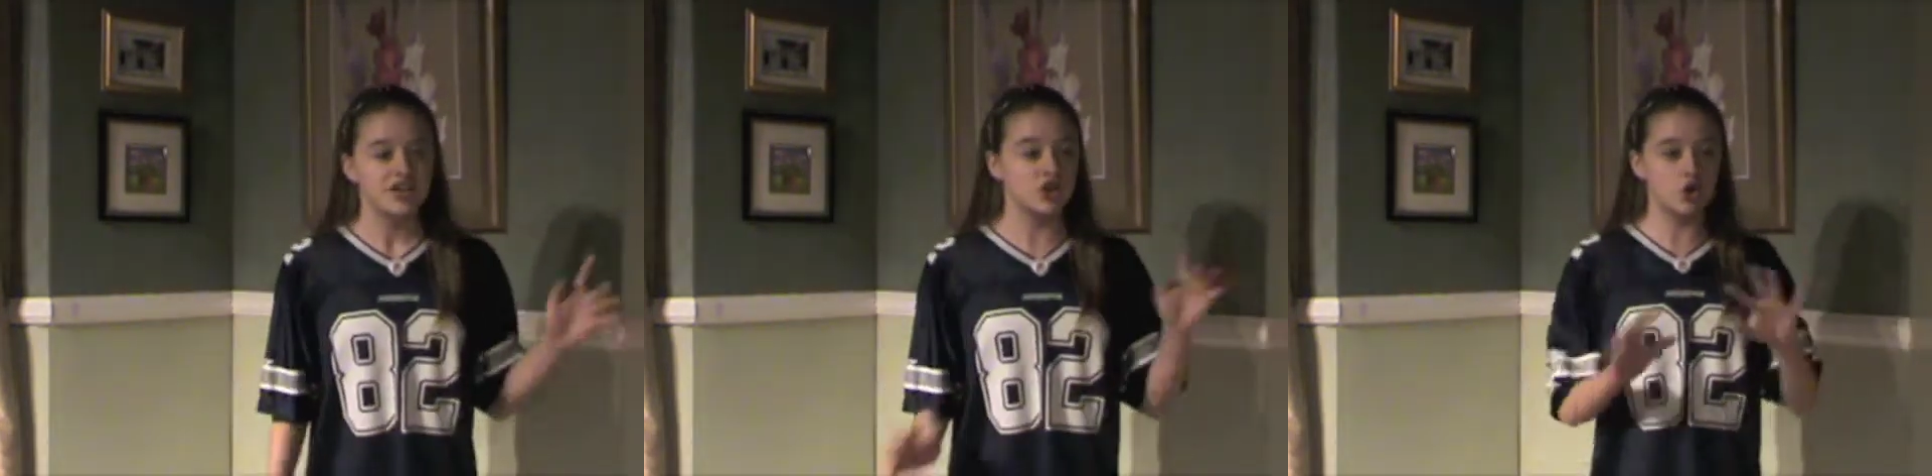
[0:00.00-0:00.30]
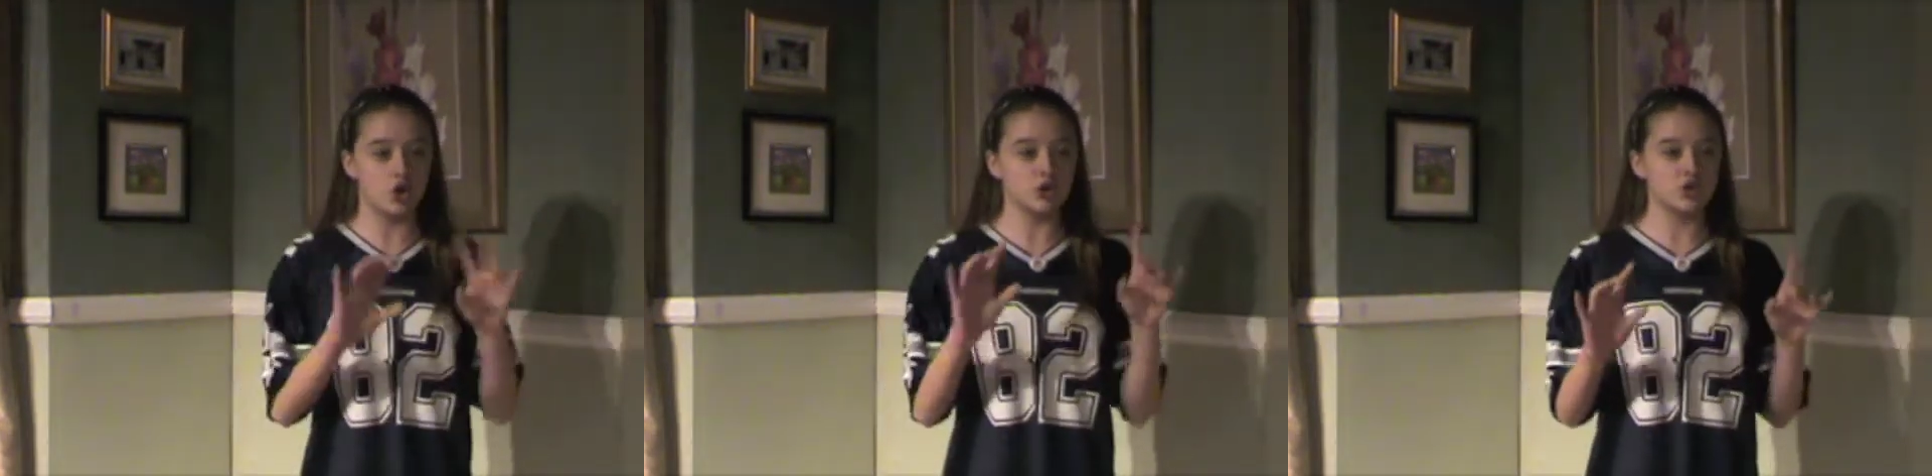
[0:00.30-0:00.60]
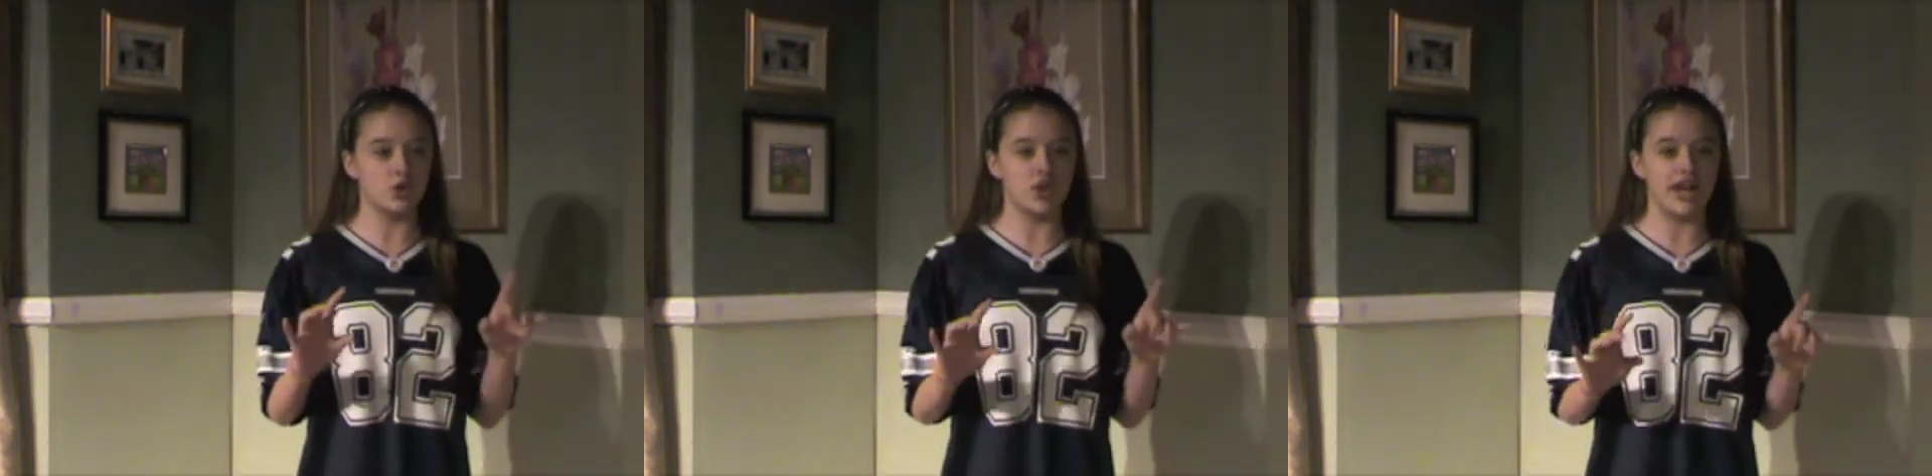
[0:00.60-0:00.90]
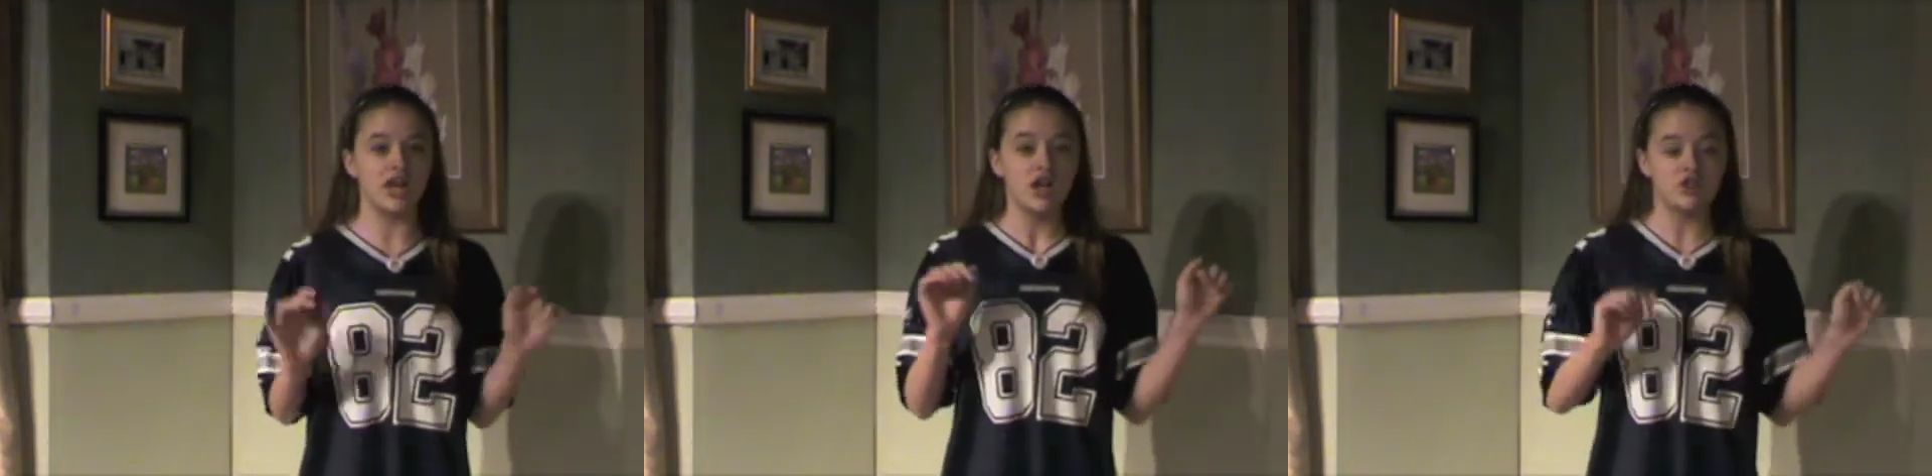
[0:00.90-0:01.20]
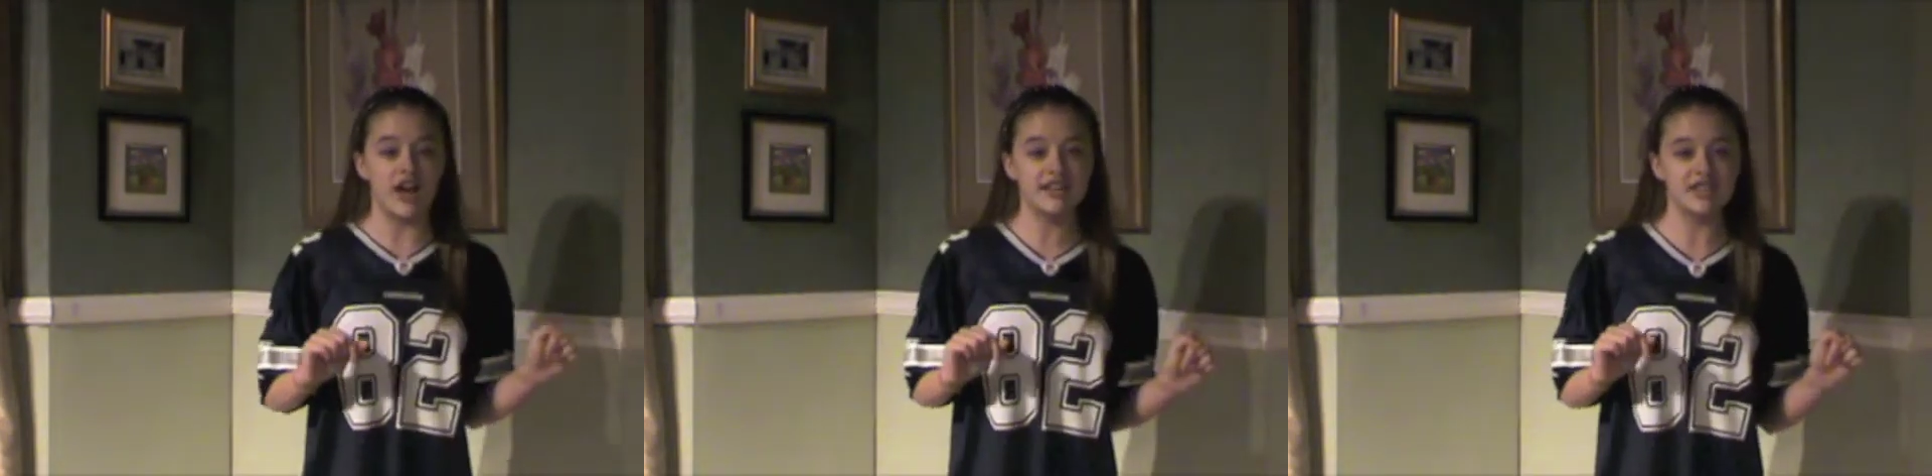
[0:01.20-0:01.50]
The girls who are
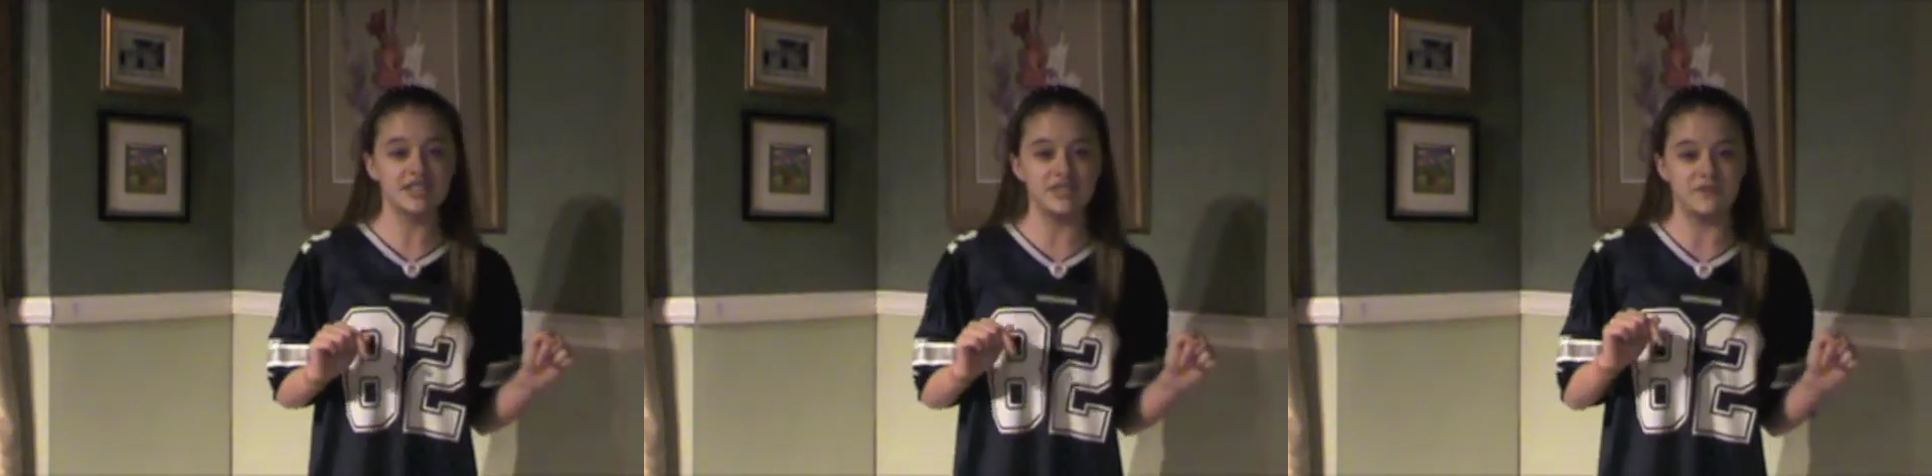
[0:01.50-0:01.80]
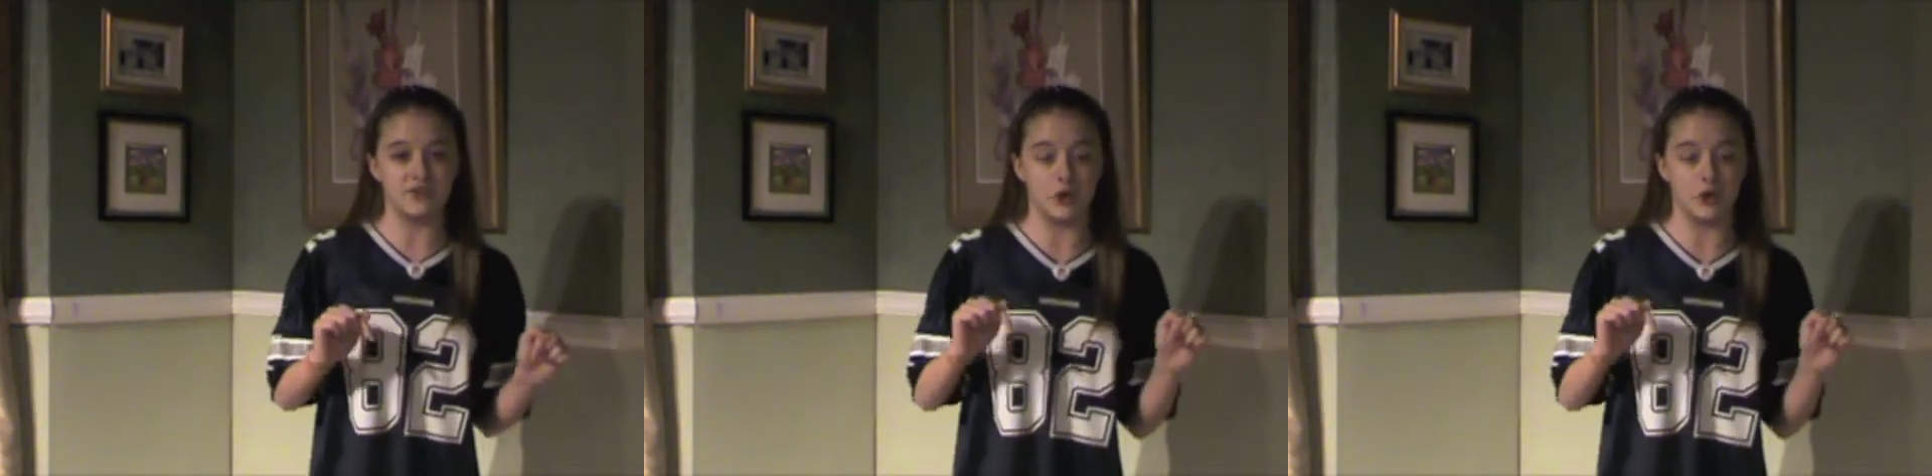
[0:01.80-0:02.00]
like this if